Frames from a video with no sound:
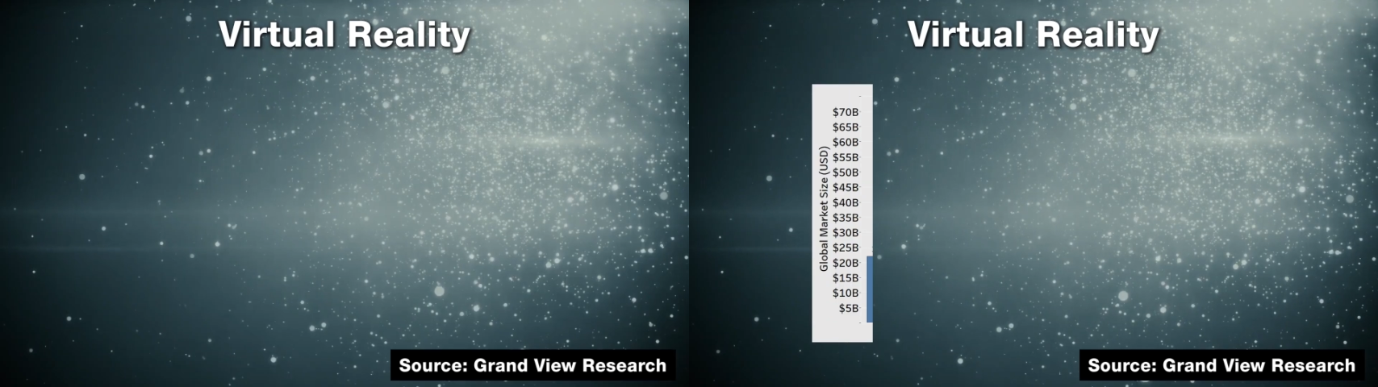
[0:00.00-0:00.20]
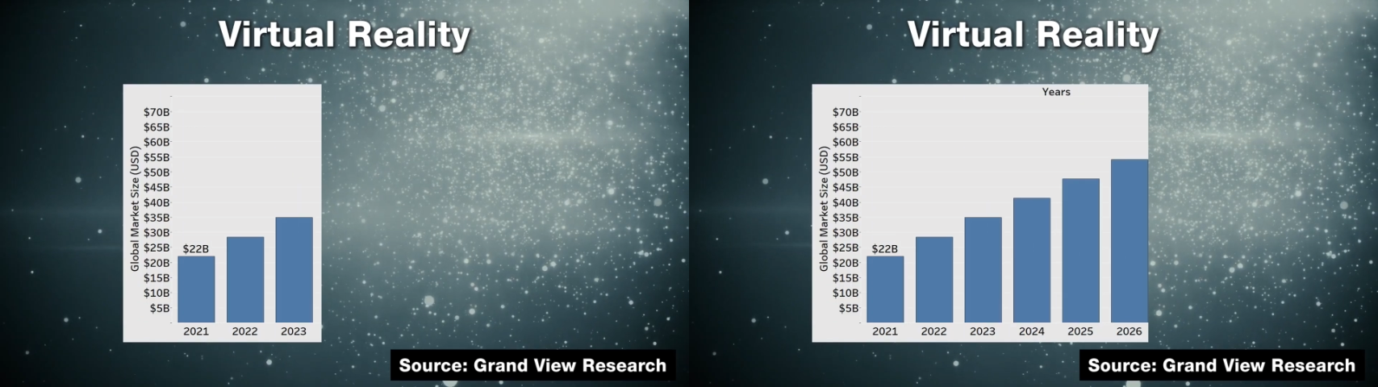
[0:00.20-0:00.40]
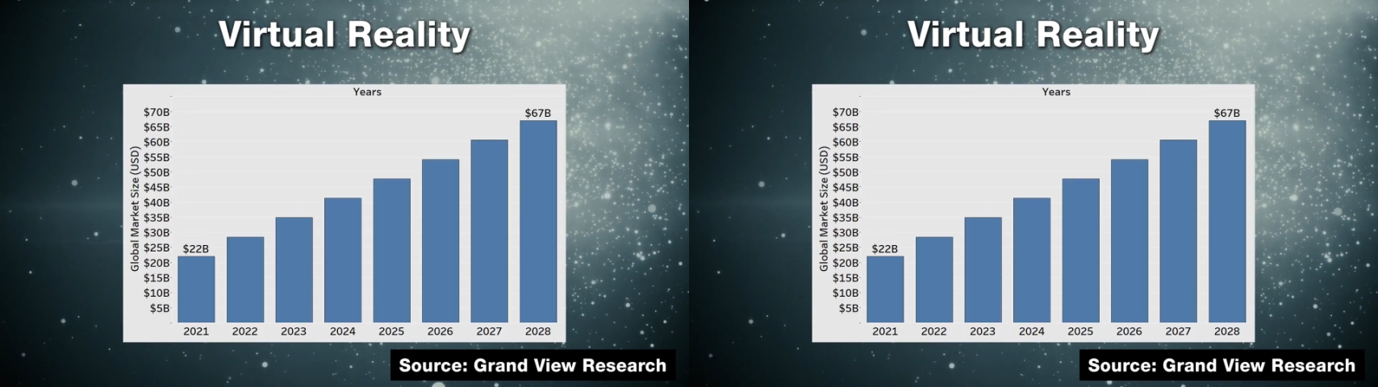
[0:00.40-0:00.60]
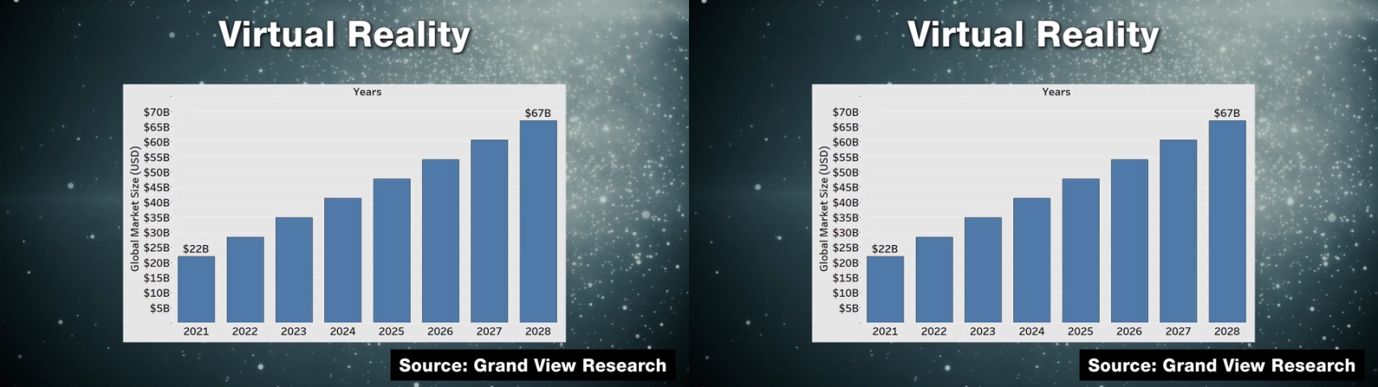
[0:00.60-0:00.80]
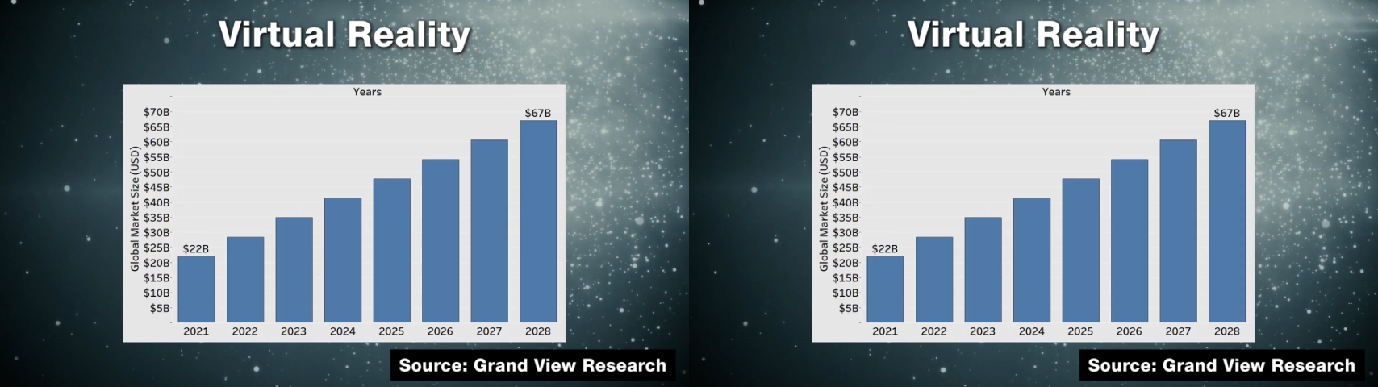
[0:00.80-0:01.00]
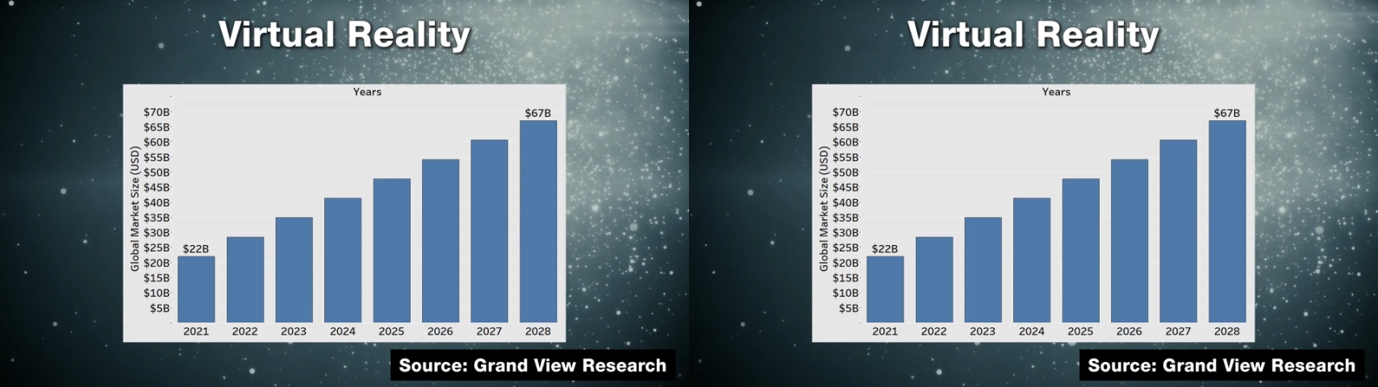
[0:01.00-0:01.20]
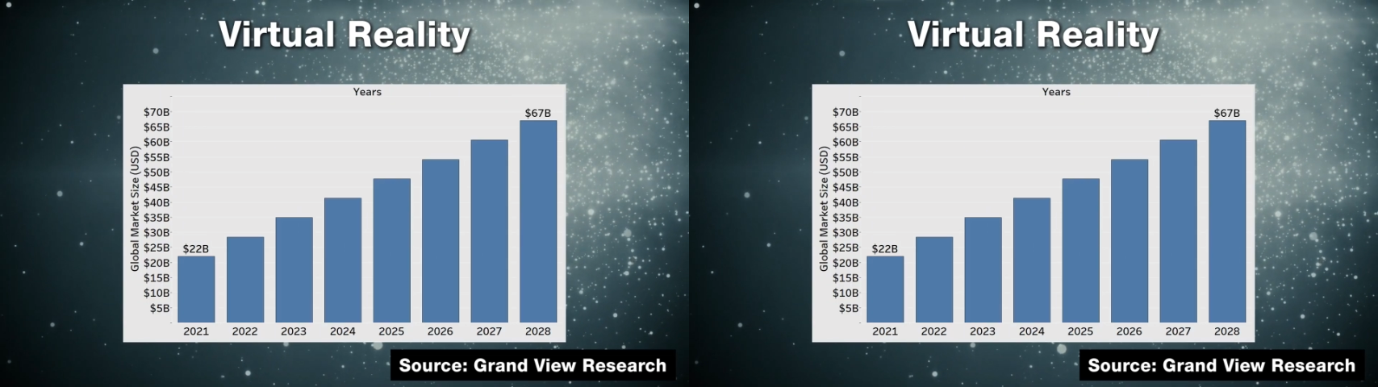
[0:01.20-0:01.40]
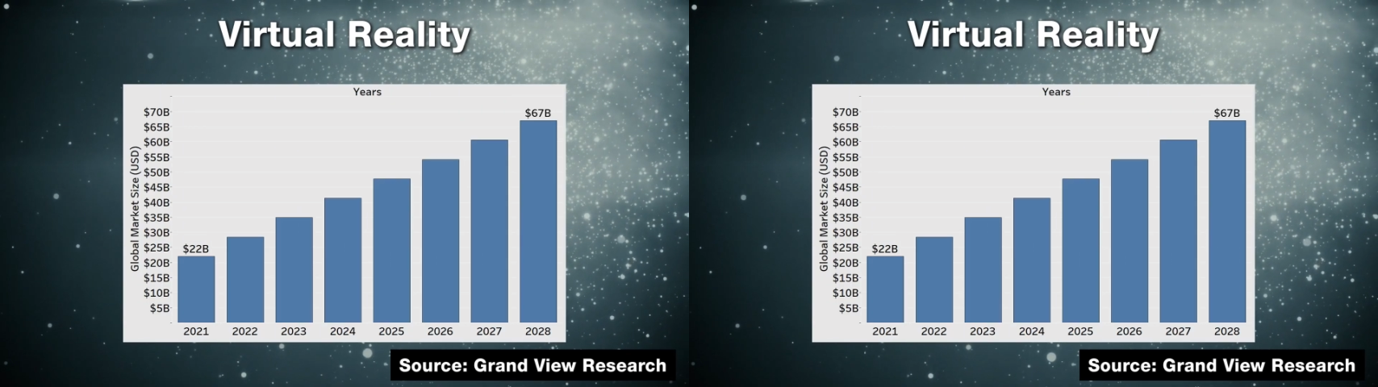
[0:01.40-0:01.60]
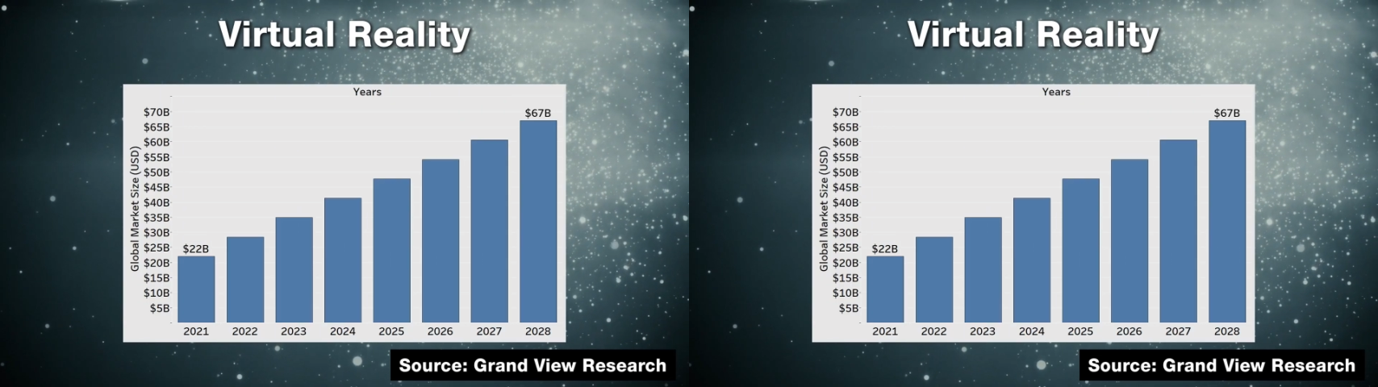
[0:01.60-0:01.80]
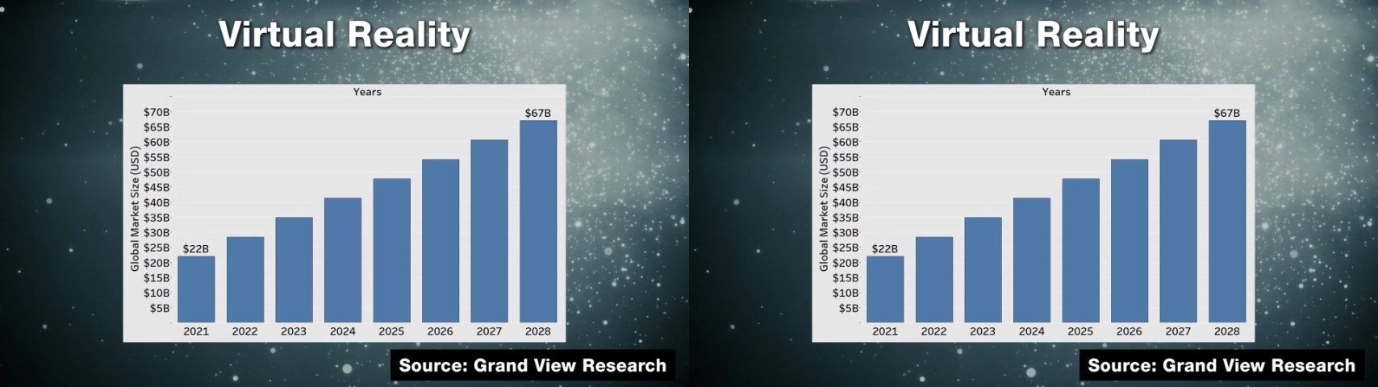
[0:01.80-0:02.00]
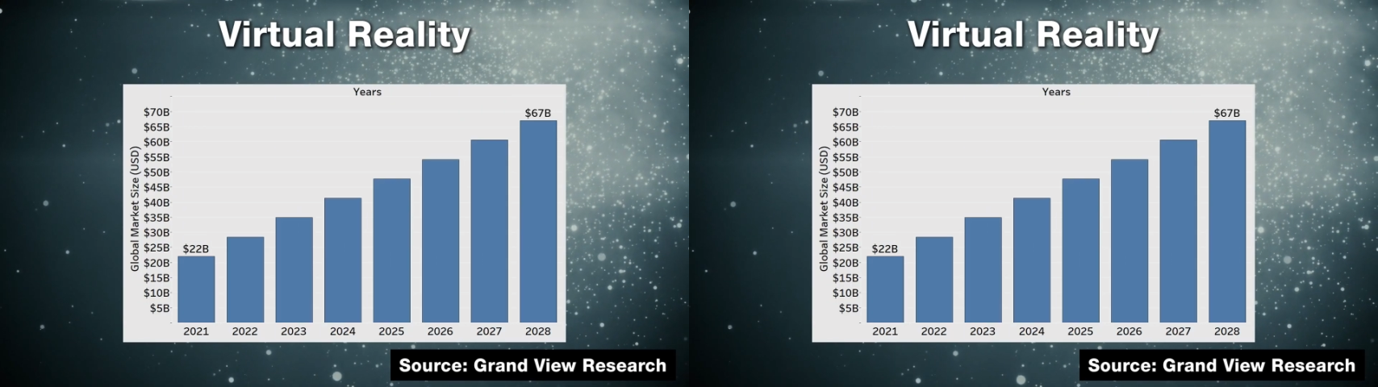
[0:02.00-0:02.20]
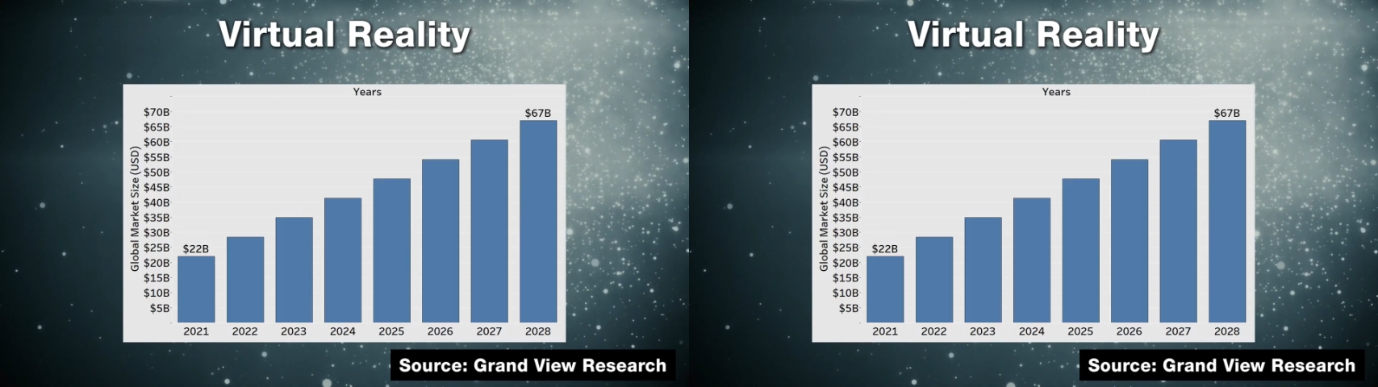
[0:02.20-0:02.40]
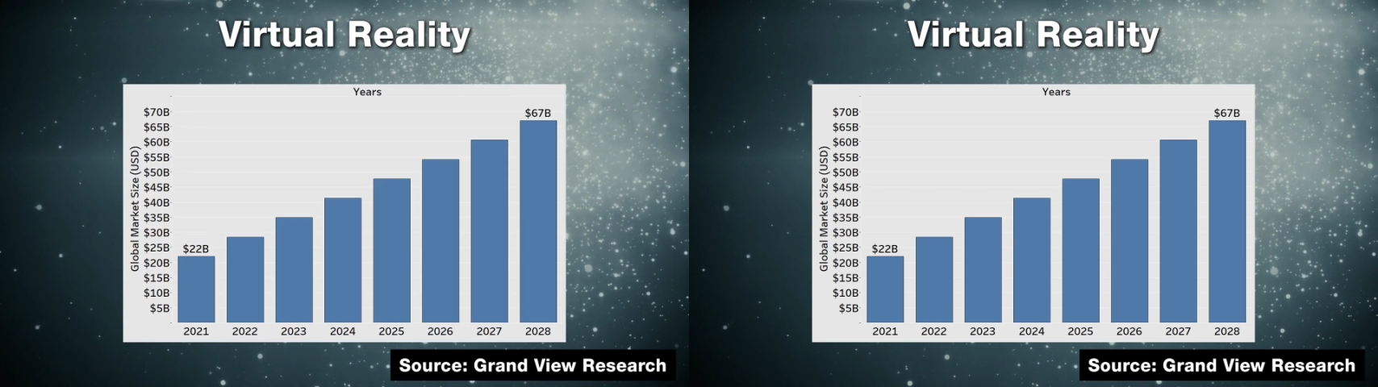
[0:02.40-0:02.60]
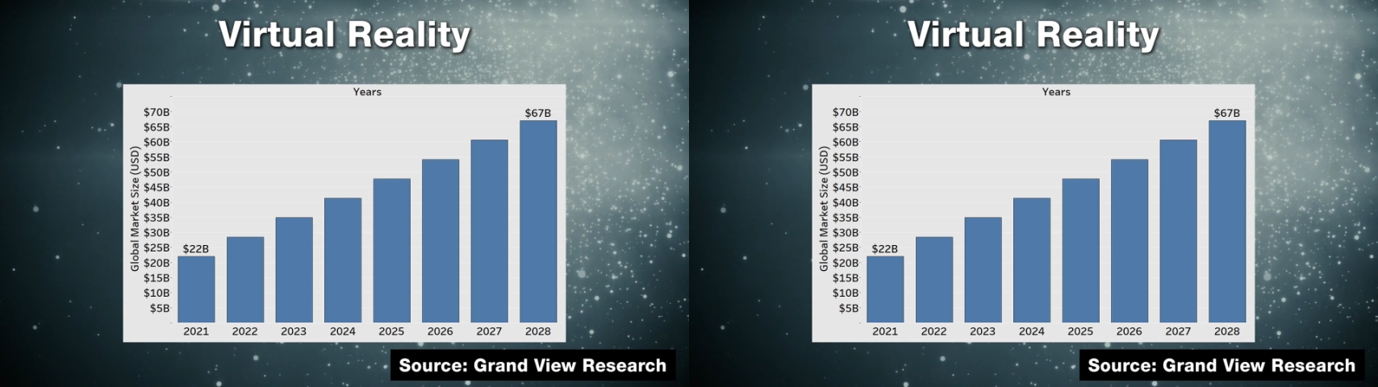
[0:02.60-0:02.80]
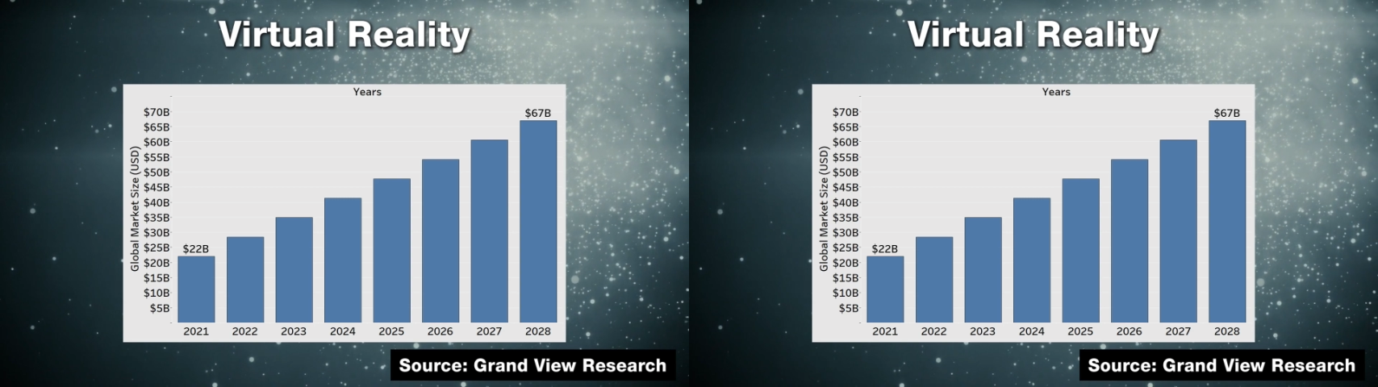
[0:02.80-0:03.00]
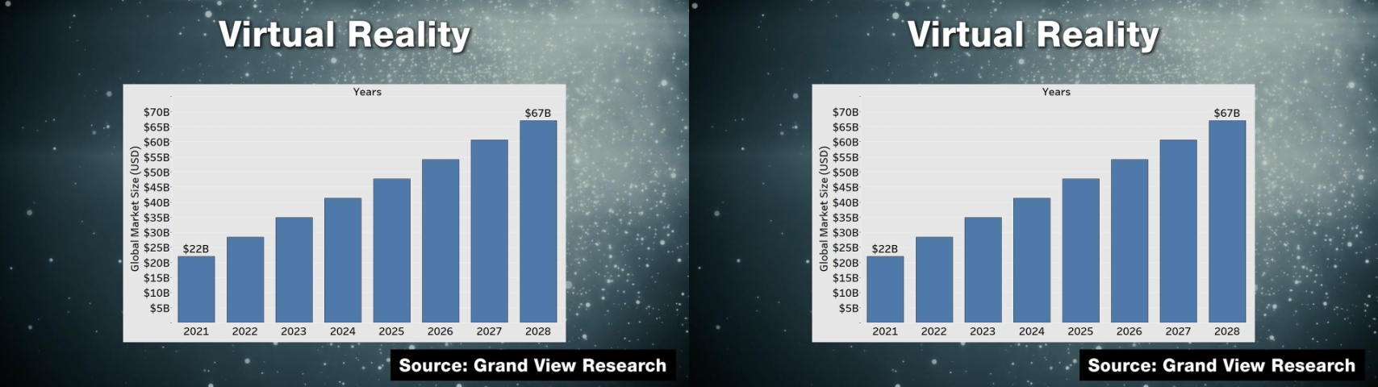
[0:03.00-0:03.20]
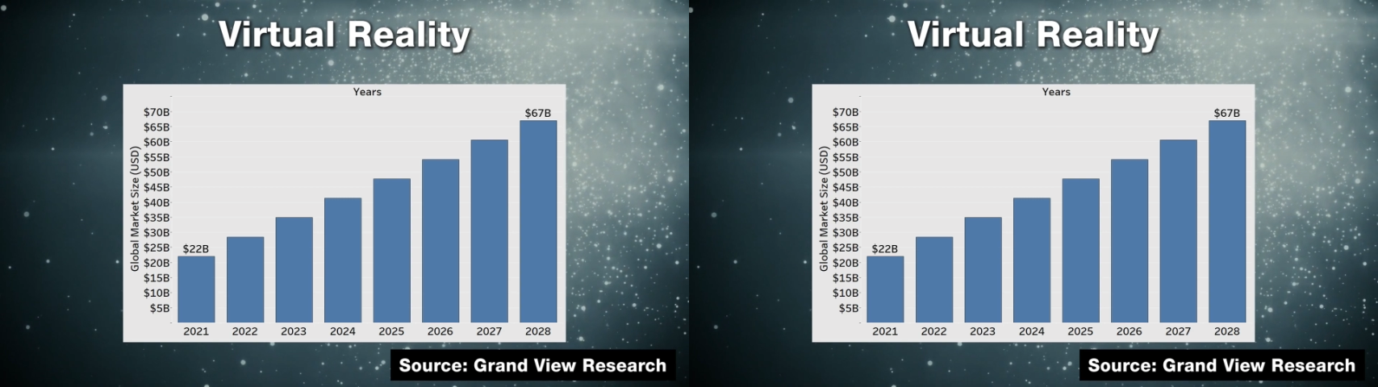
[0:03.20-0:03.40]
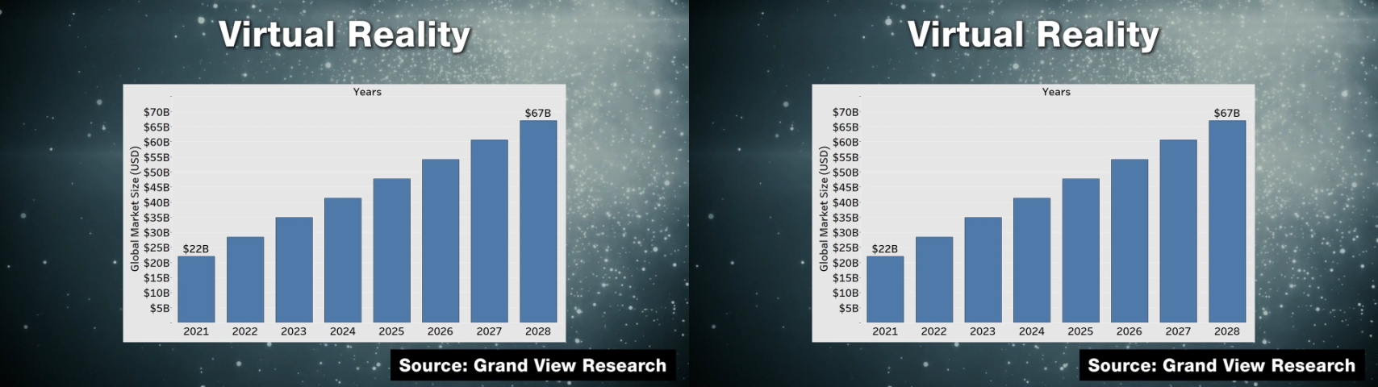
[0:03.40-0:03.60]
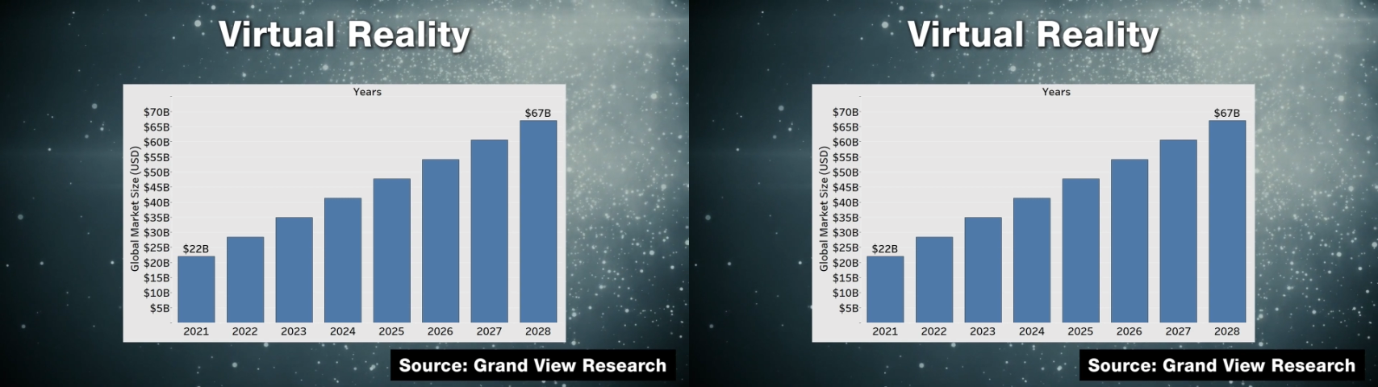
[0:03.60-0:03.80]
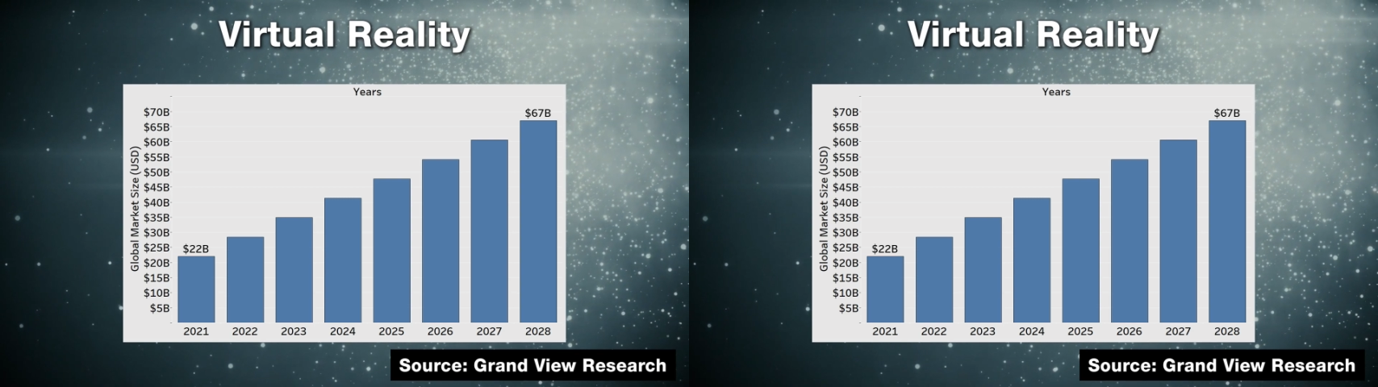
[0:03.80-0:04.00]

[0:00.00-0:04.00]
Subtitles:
(no speaker visible)